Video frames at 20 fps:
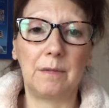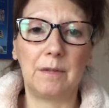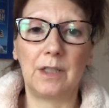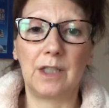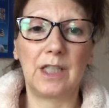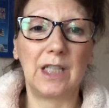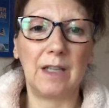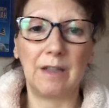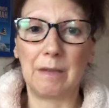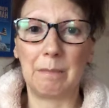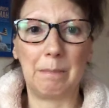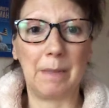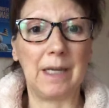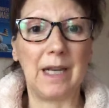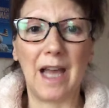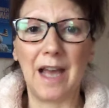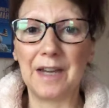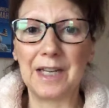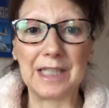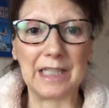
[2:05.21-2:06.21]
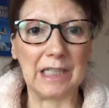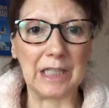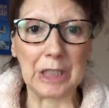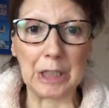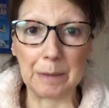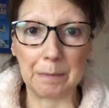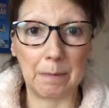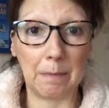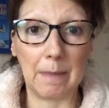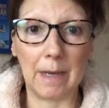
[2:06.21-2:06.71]
you see in the bananas in the
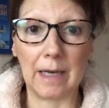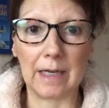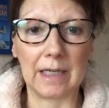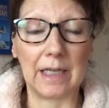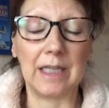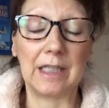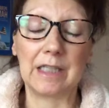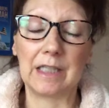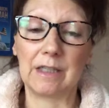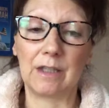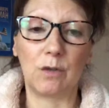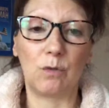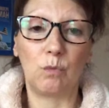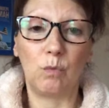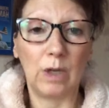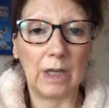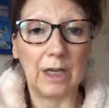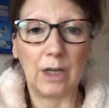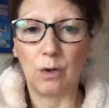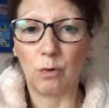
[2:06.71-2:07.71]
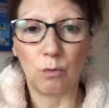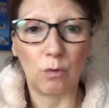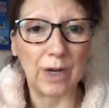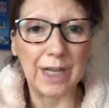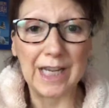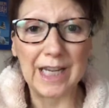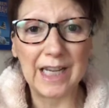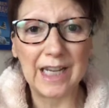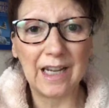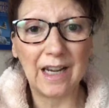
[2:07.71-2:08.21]
supermarkets, that they're really
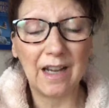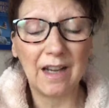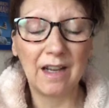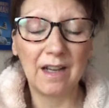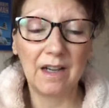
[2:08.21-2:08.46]
green.